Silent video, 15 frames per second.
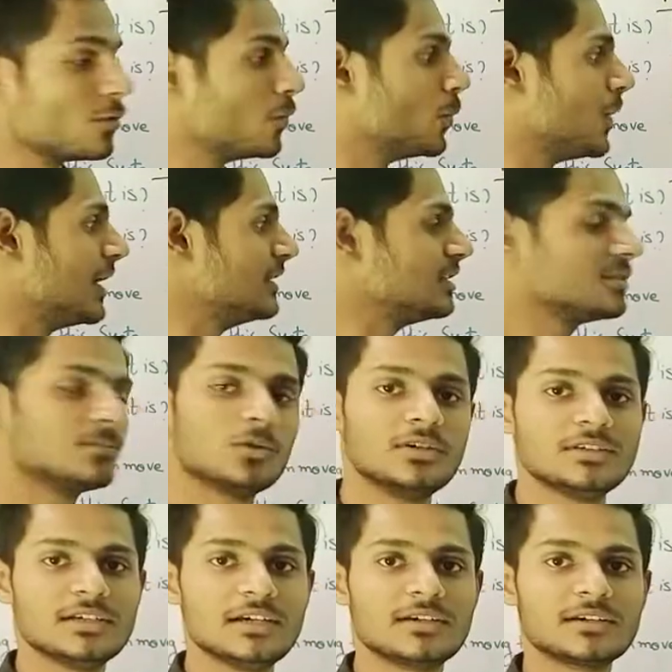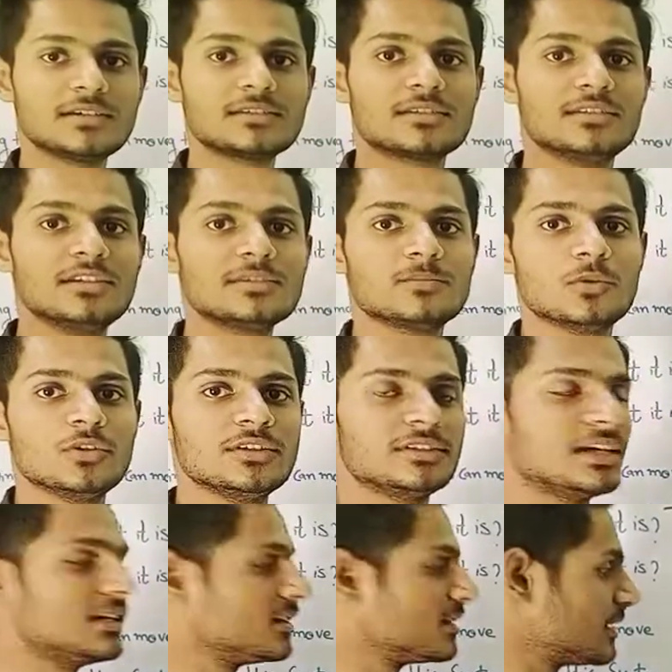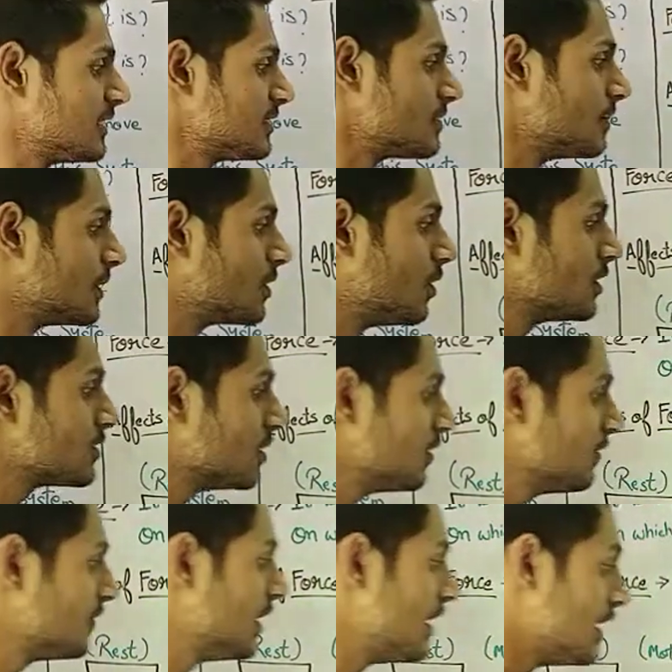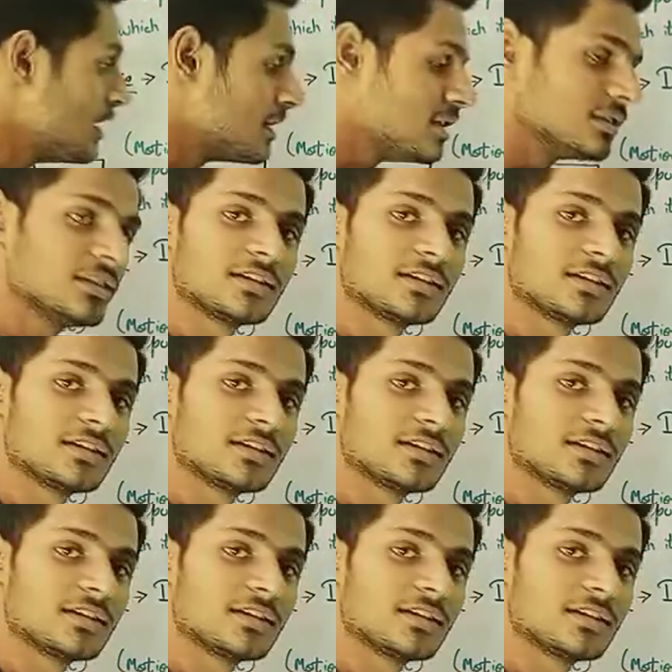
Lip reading: Why this board is at rest? This board is at rest because of the